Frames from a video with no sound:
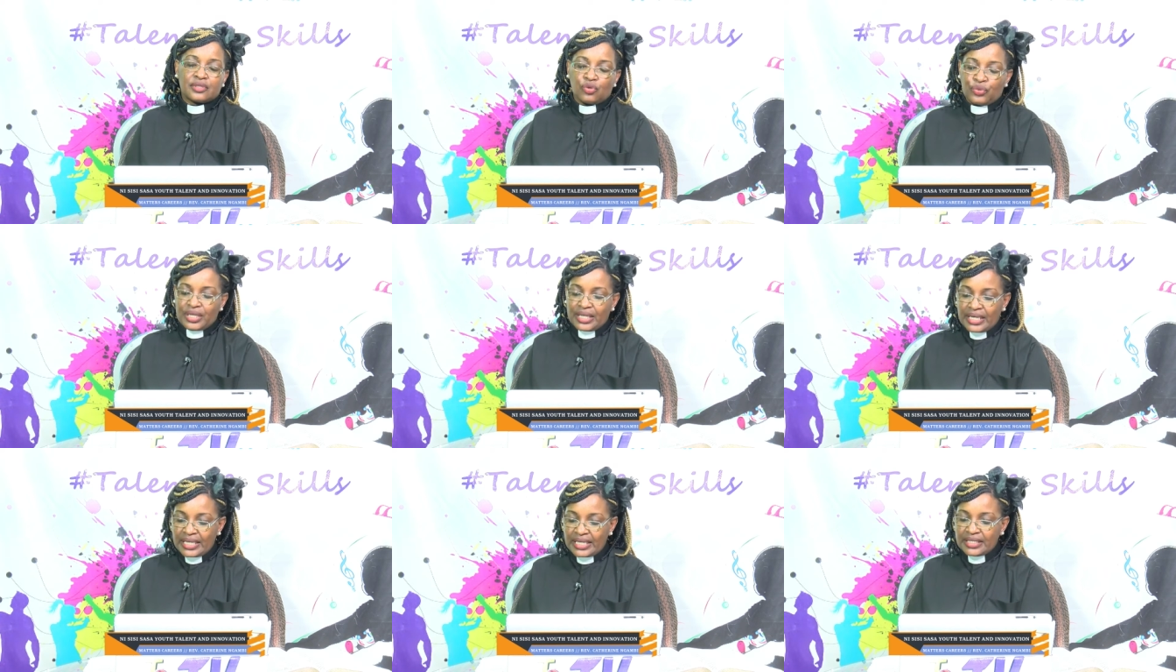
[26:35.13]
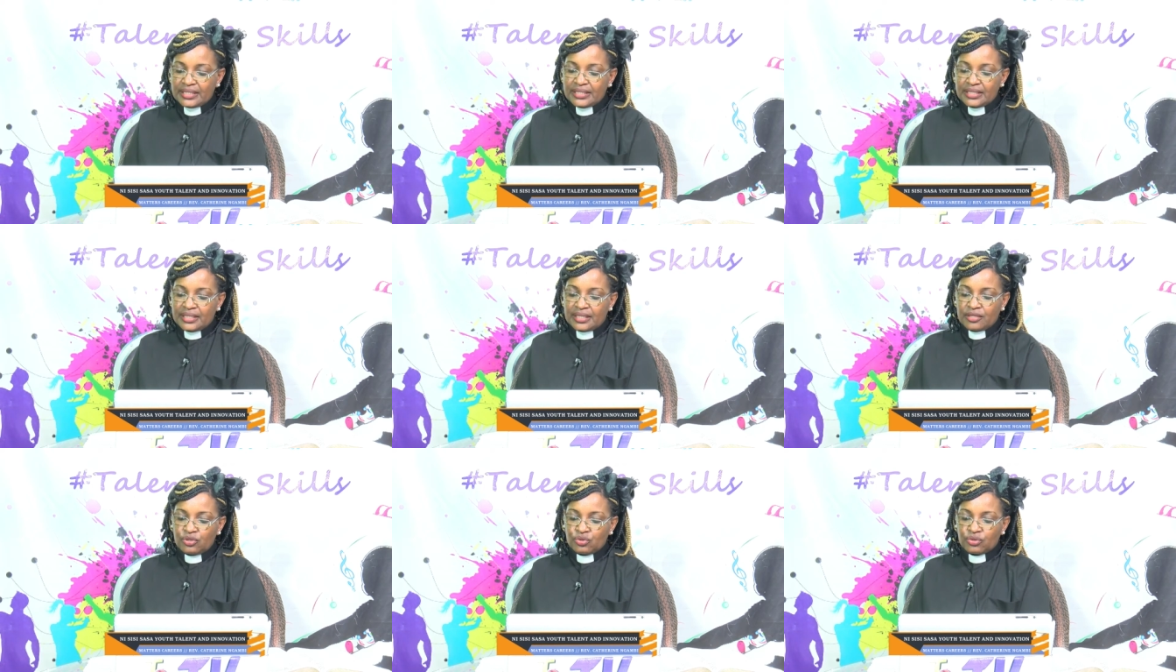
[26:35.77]
We need
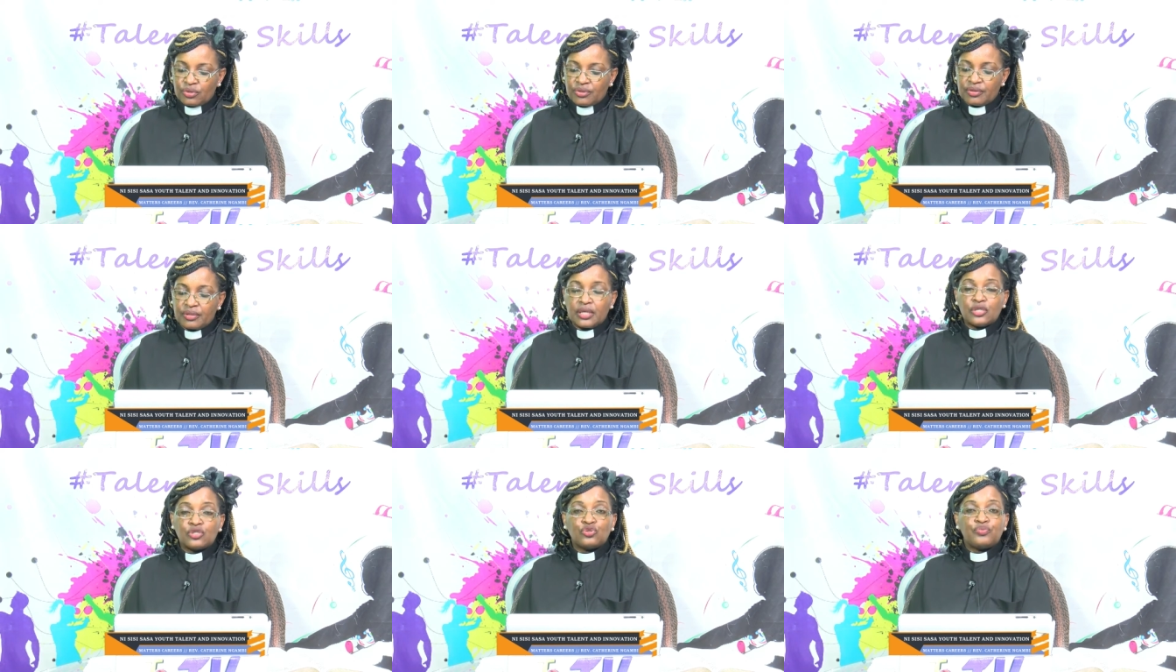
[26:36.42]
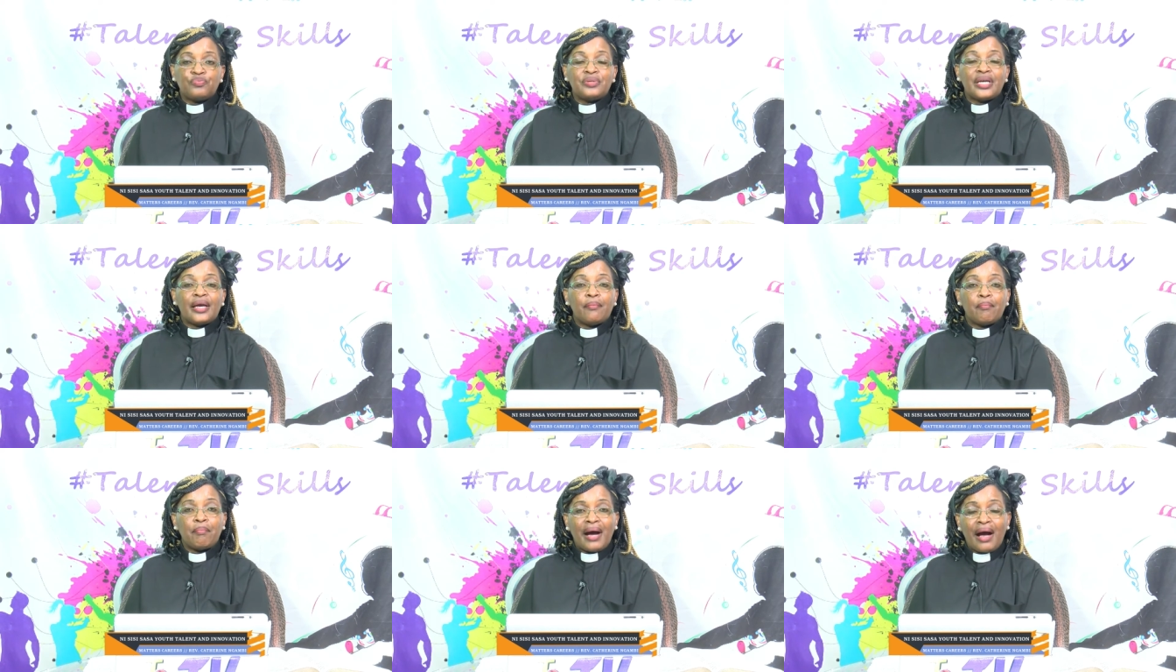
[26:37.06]
the youth to be
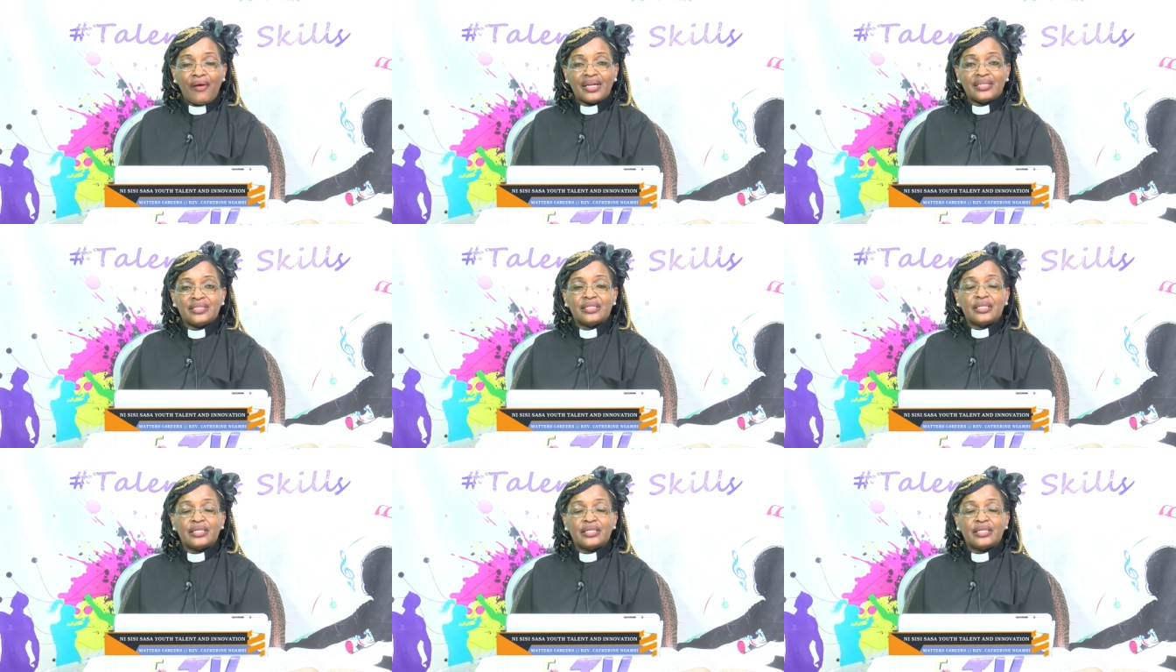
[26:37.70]
empowered,